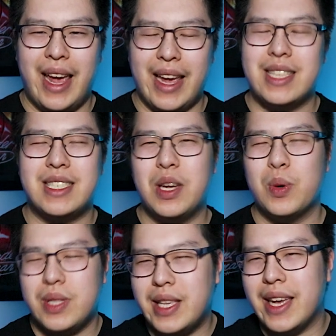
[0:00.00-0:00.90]
it
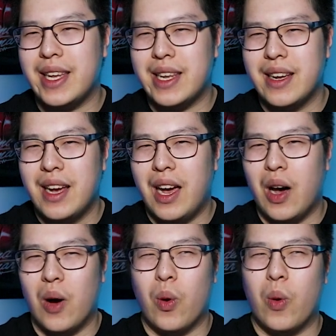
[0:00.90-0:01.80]
still did
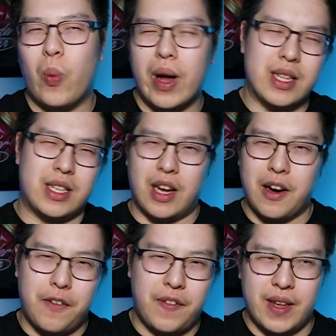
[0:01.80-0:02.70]
well
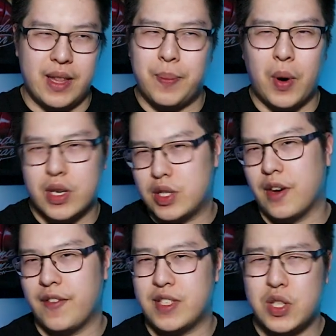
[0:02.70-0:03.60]
enough in the box
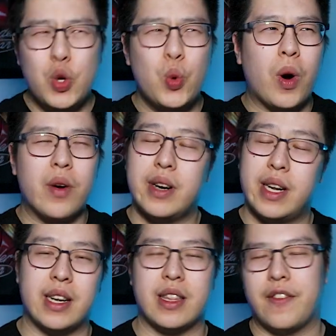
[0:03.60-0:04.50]
office to
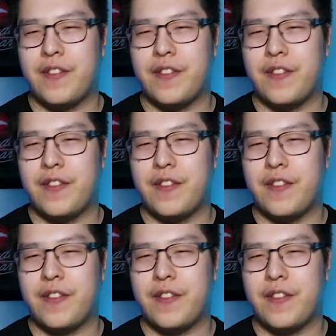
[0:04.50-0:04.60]
warrant another